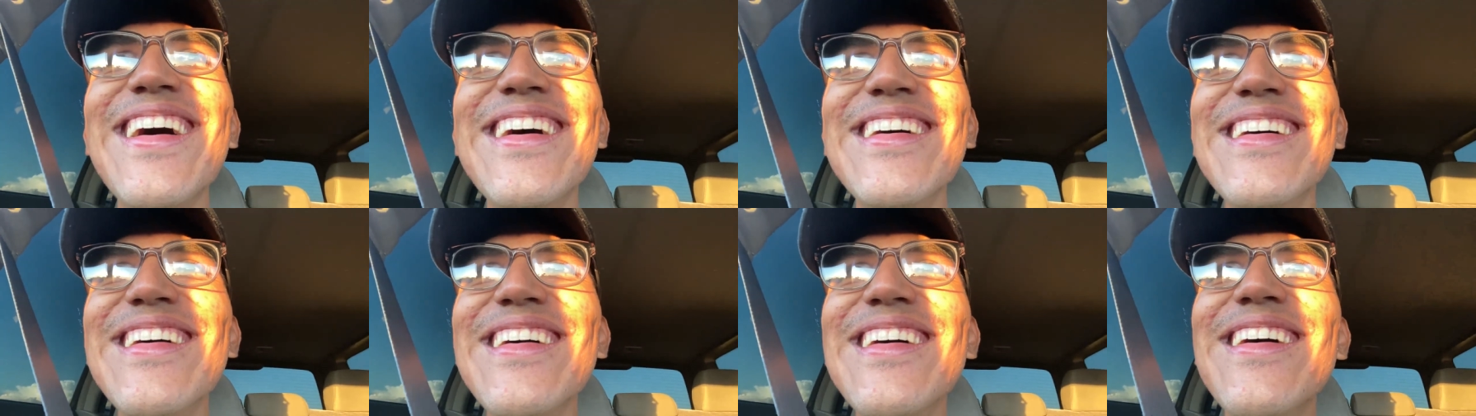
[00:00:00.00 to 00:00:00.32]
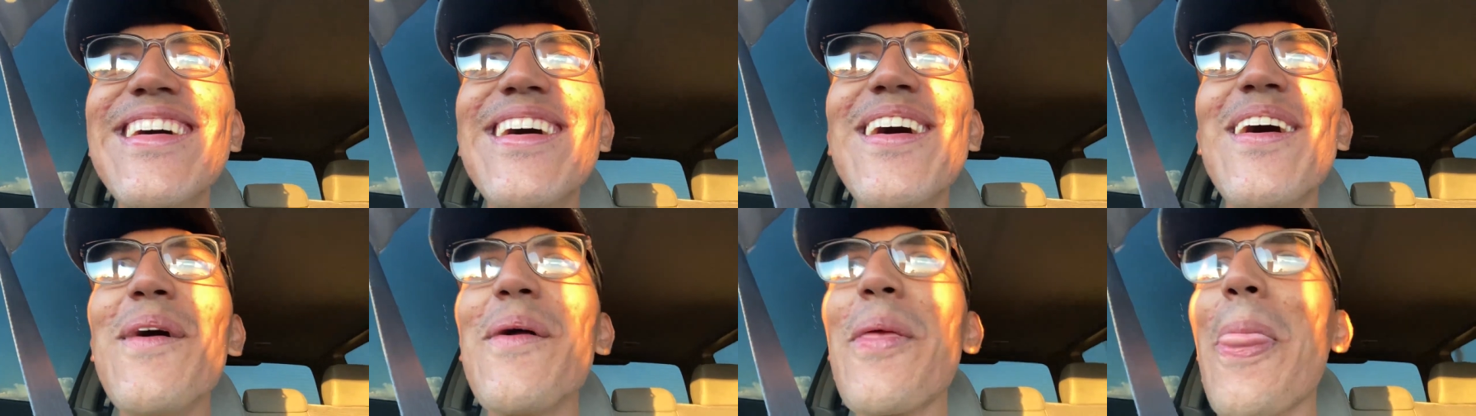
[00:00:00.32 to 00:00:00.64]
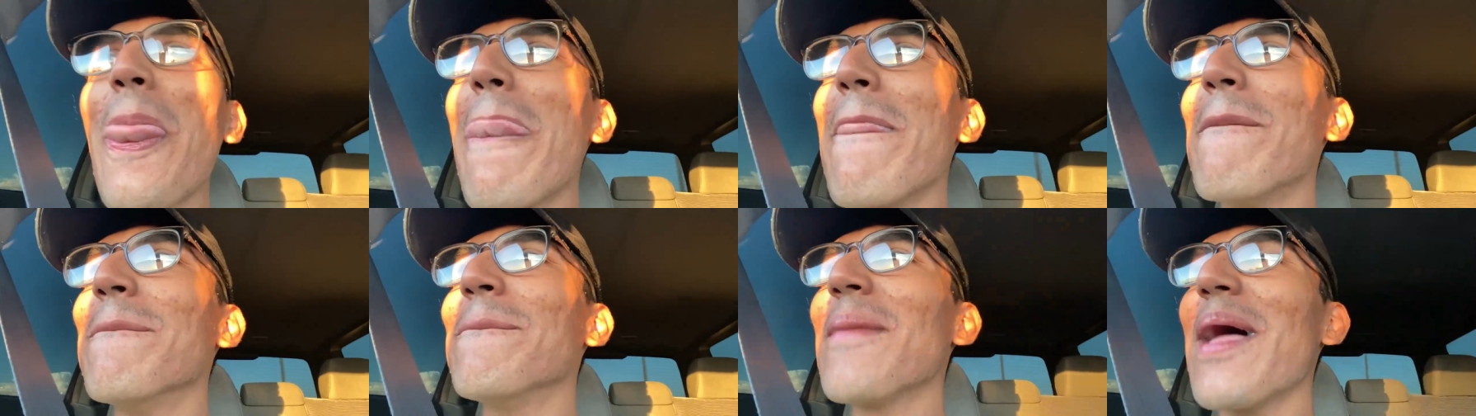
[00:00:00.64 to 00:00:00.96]
I think it
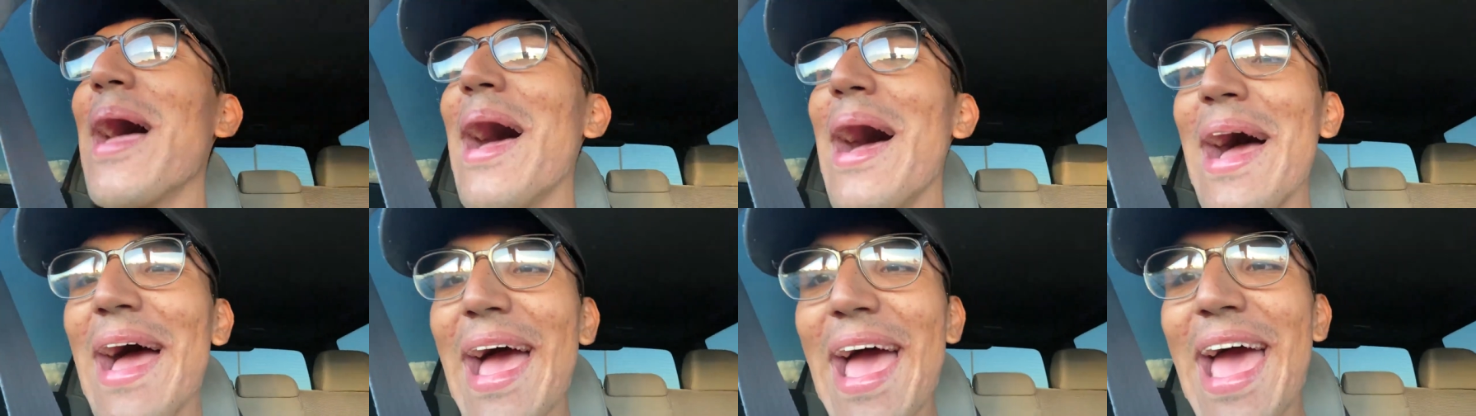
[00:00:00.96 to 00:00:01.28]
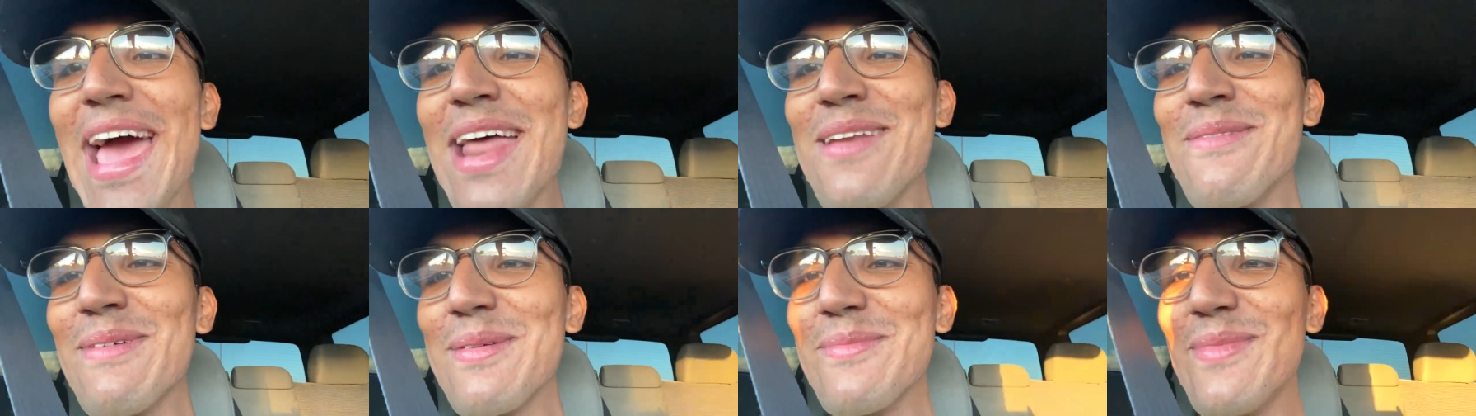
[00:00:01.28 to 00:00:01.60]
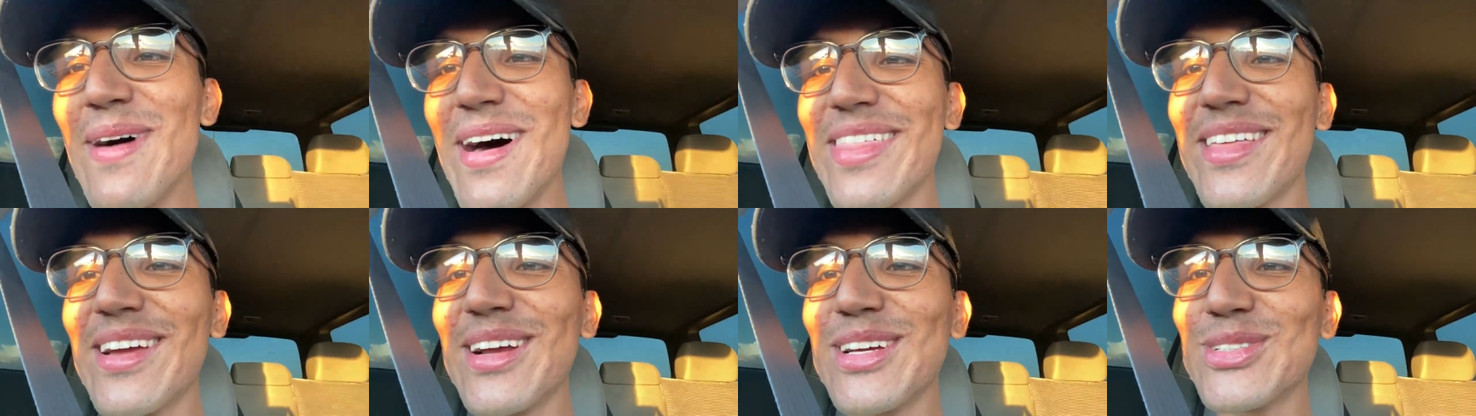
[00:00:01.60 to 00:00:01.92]
good. change a tire. And my
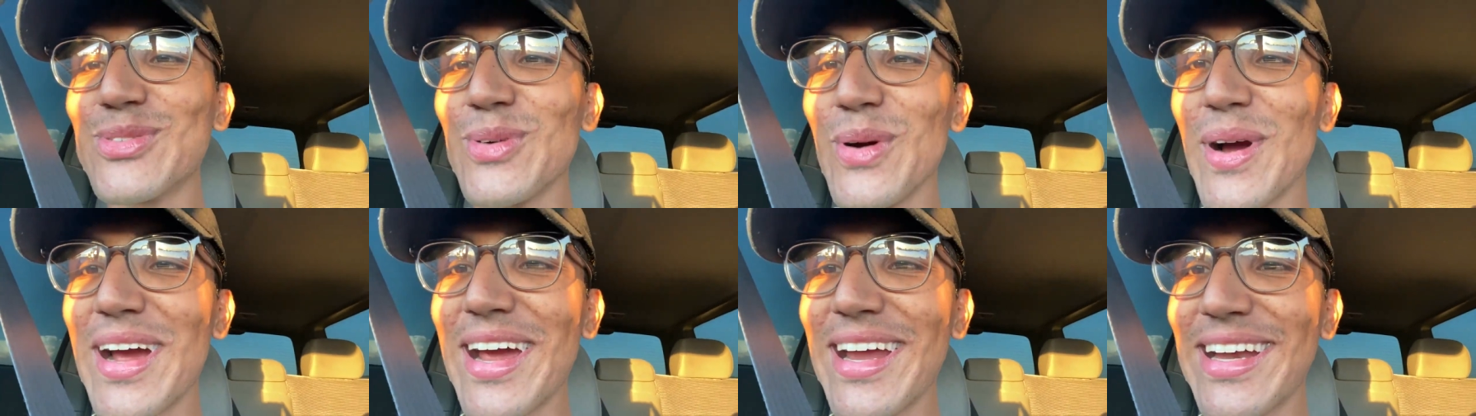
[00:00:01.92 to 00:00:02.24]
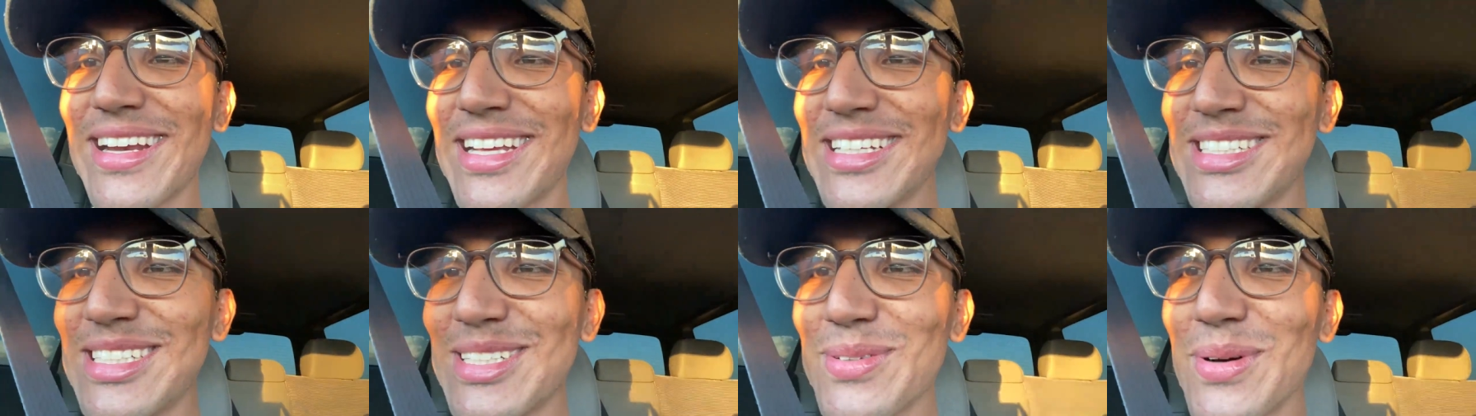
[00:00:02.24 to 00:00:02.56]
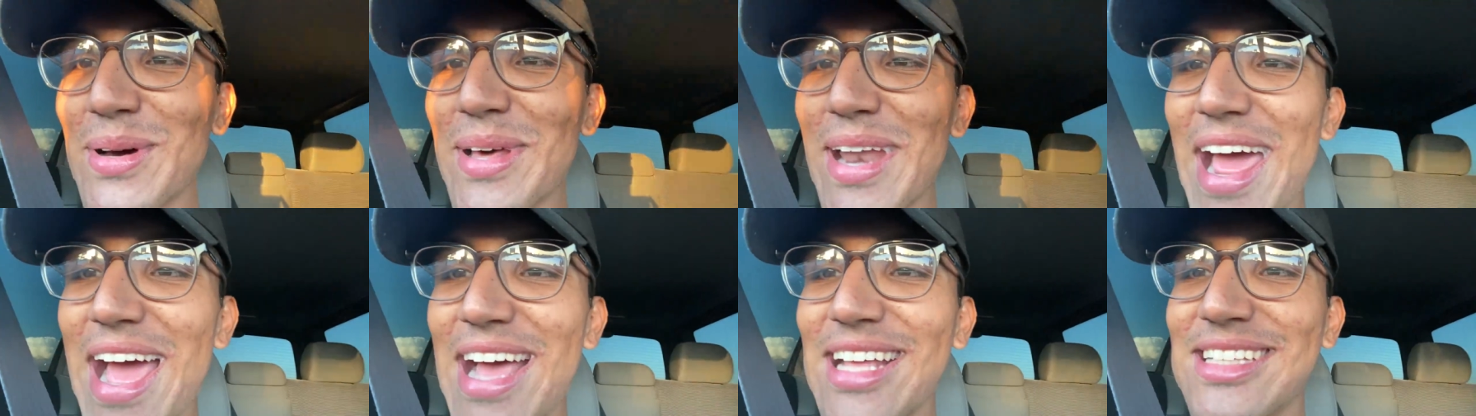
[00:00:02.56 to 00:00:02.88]
mother is worried because she
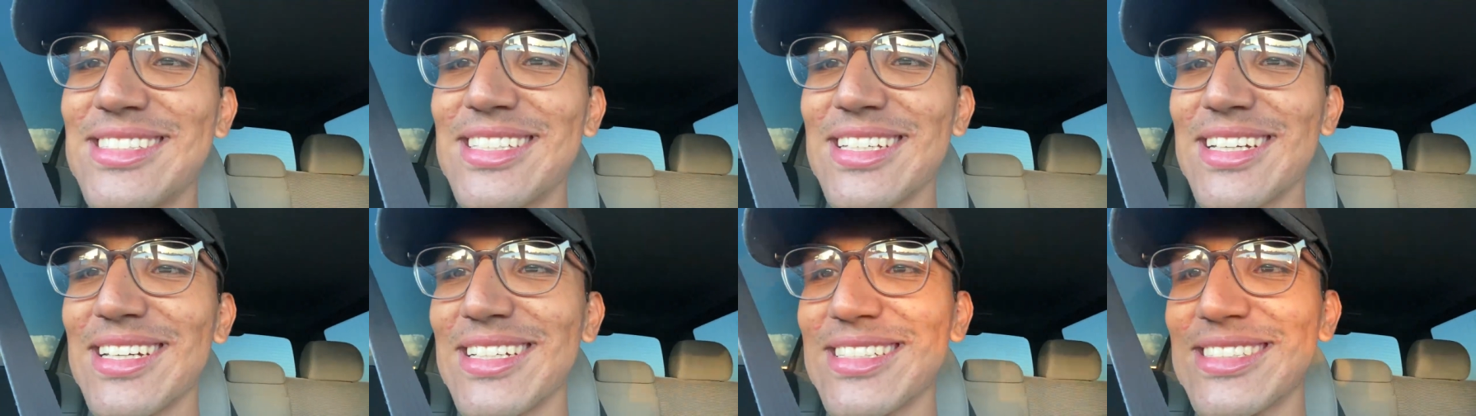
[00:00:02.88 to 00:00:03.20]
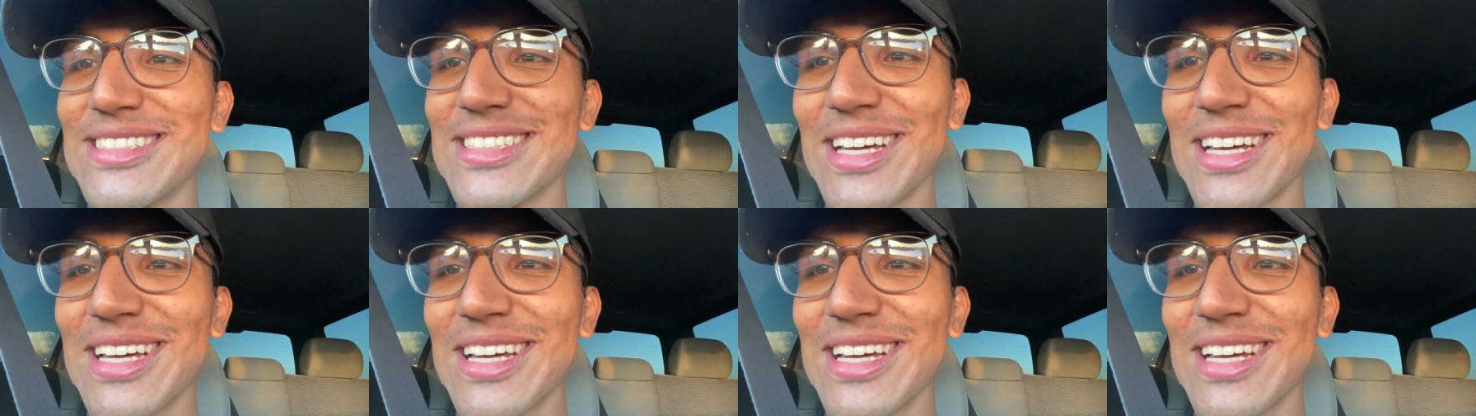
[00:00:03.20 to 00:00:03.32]
won't answer.